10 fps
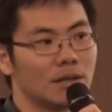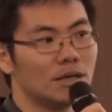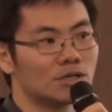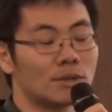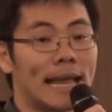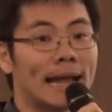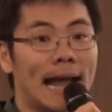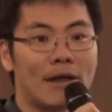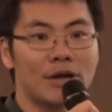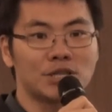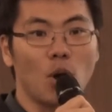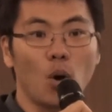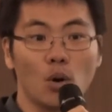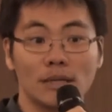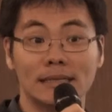So they encourage
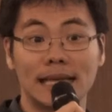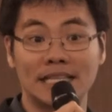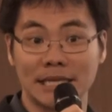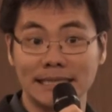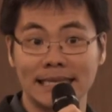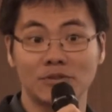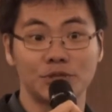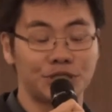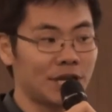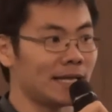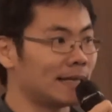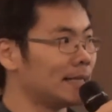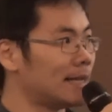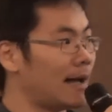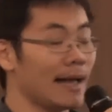all the agency to share their
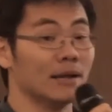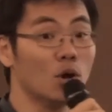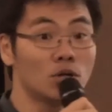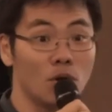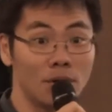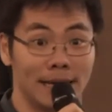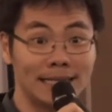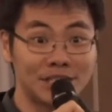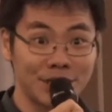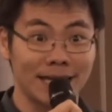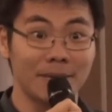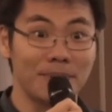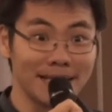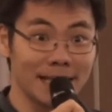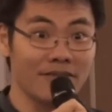data and not only share the
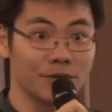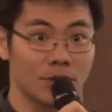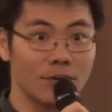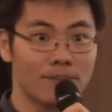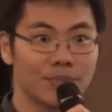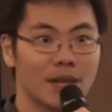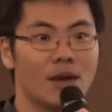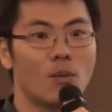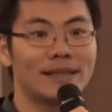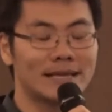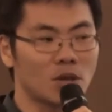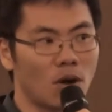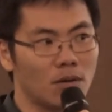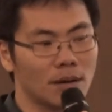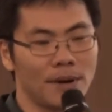PTF, you know. What they
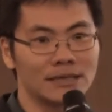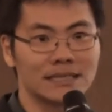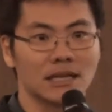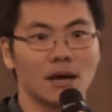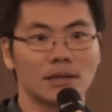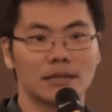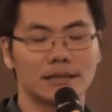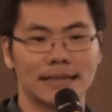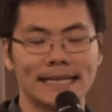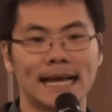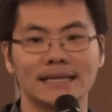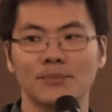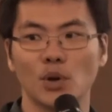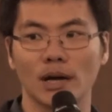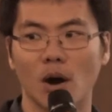talk about is the data
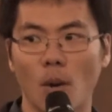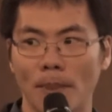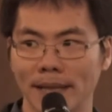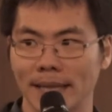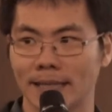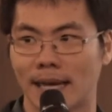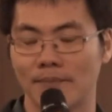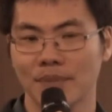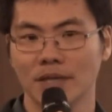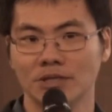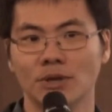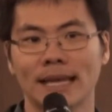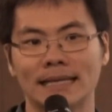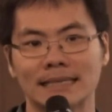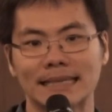terbuka, open data. So
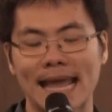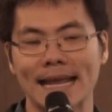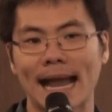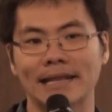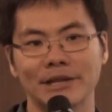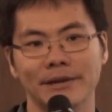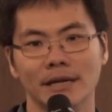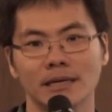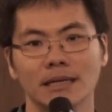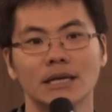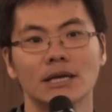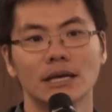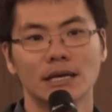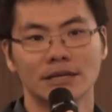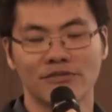there are 10 criteria.
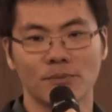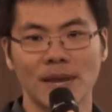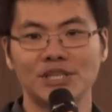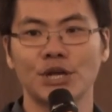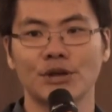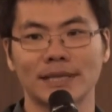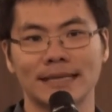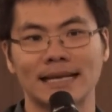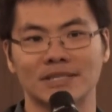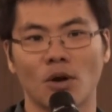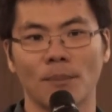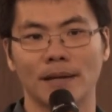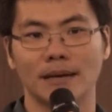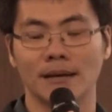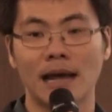You have to make sure your data is
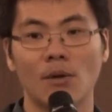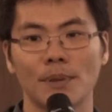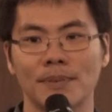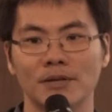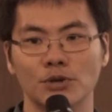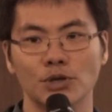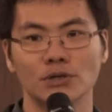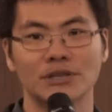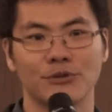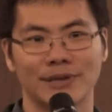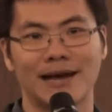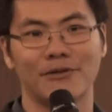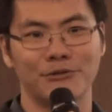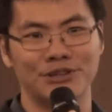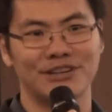open, allow people to use
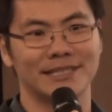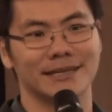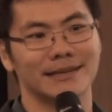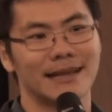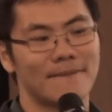without restriction.